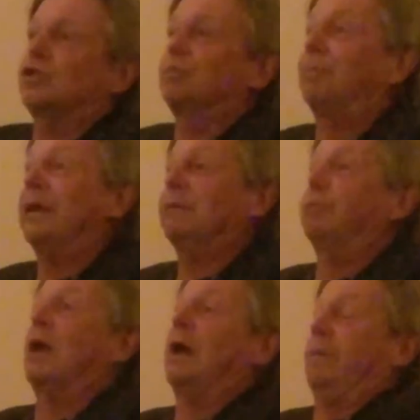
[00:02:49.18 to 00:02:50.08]
is big
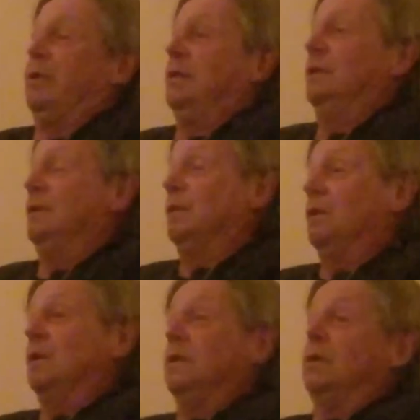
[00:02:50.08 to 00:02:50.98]
time.
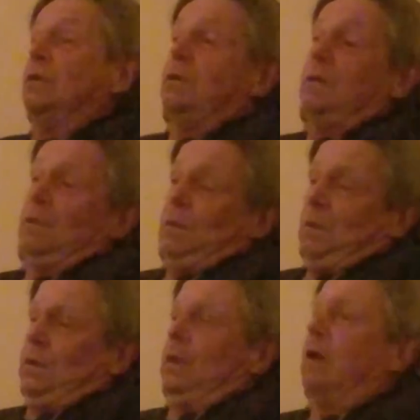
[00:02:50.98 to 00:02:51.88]

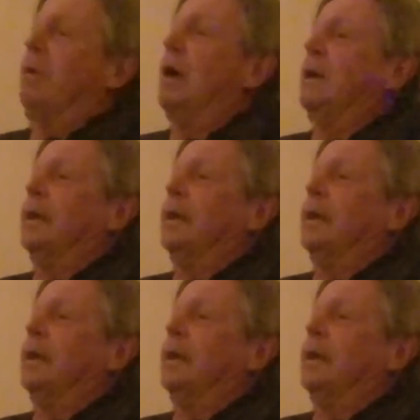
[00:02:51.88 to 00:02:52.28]
But come on,